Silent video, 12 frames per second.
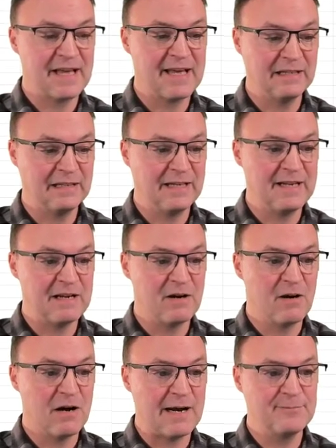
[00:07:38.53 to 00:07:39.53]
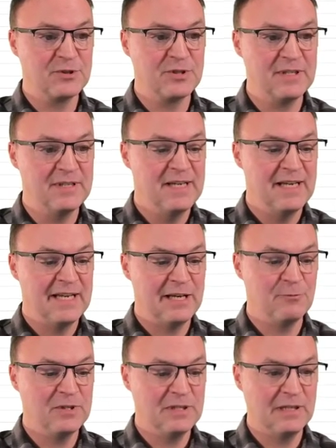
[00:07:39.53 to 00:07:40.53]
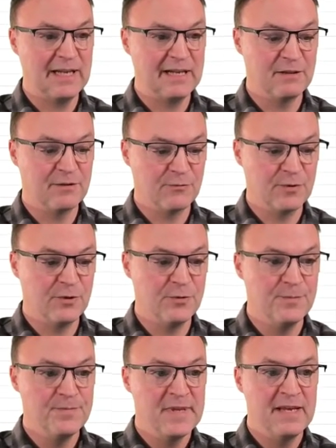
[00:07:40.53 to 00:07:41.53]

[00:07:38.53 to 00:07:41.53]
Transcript: that link option, it will link through.